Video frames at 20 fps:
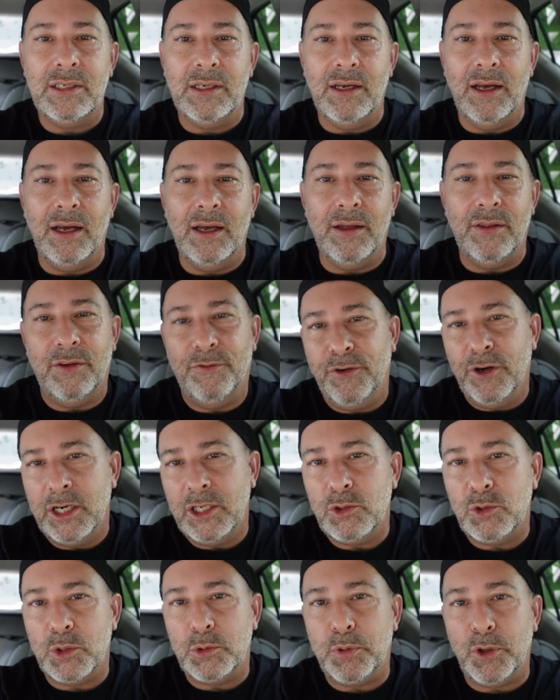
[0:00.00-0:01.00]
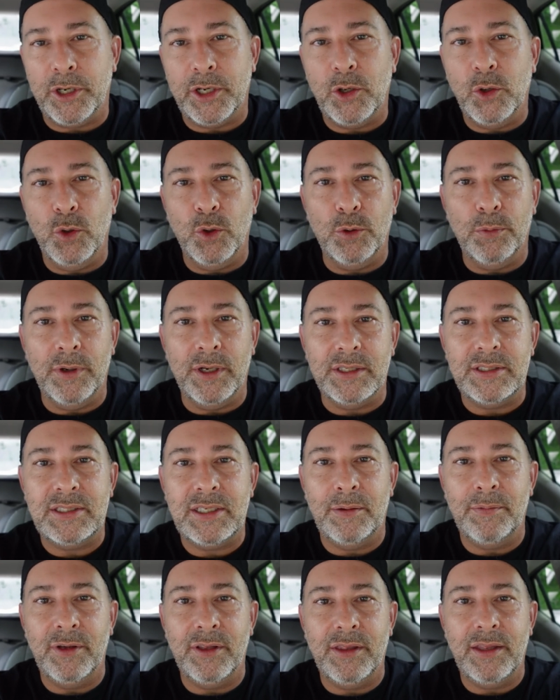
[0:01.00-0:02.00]
Uh, the footage was pretty cool, but
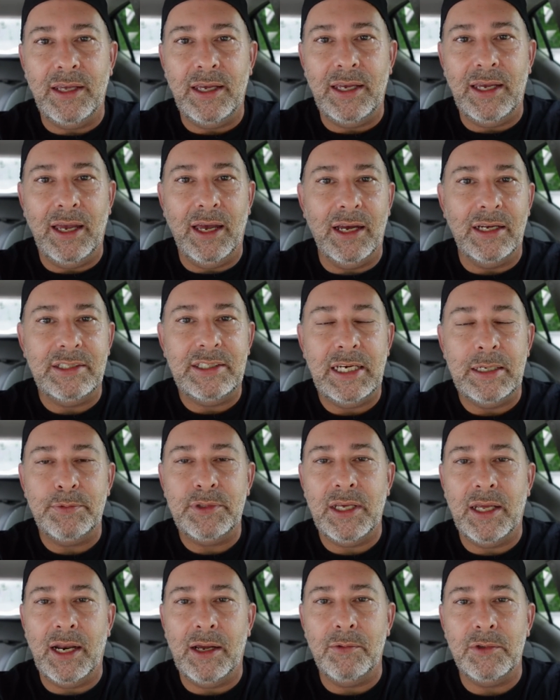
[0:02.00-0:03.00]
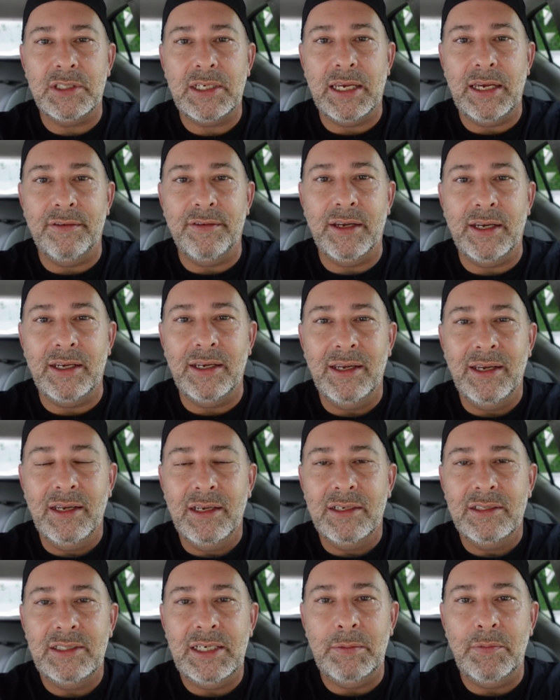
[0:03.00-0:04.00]
some of the uh, tips that I was giving
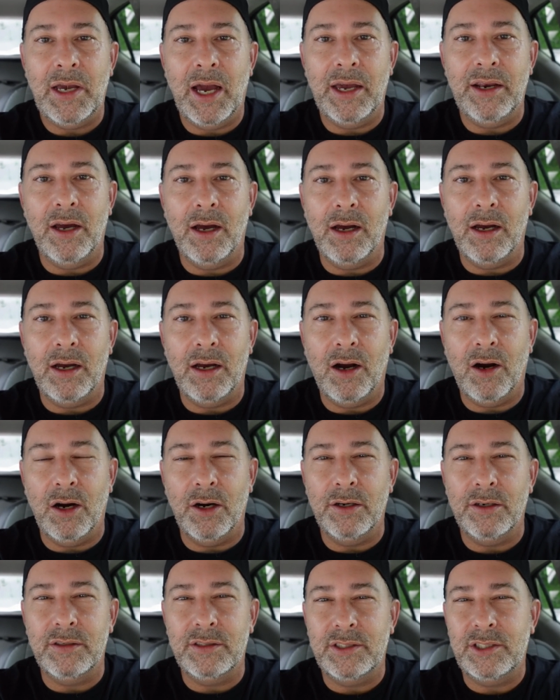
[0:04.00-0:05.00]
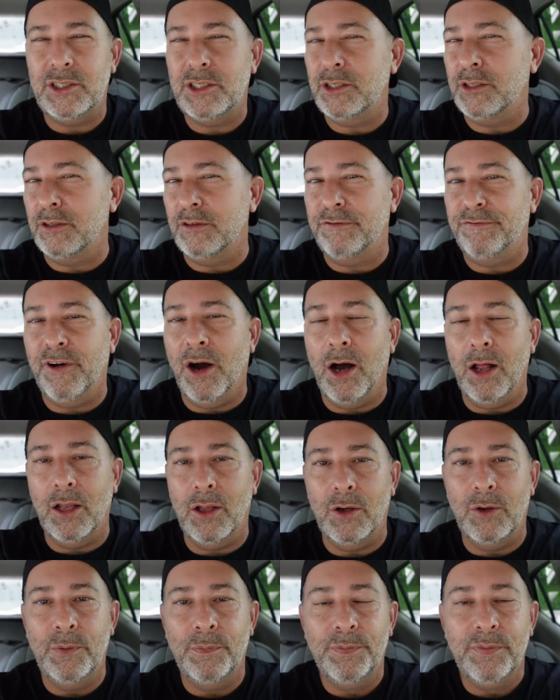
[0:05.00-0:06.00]
seemed kind of hard to
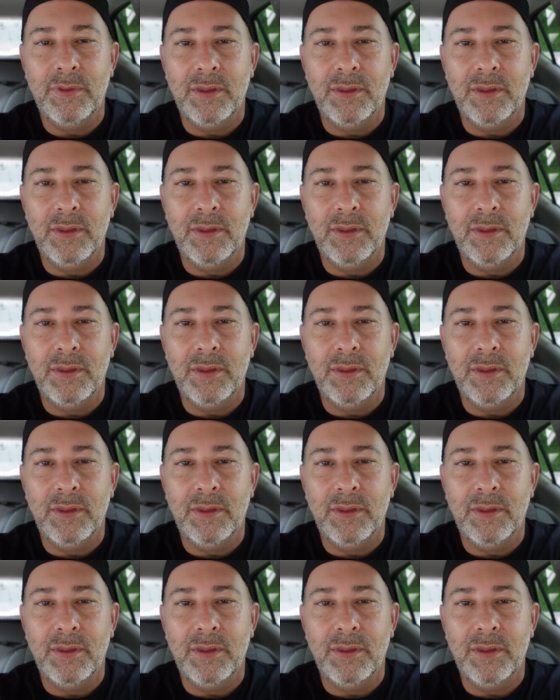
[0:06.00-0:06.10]
follow,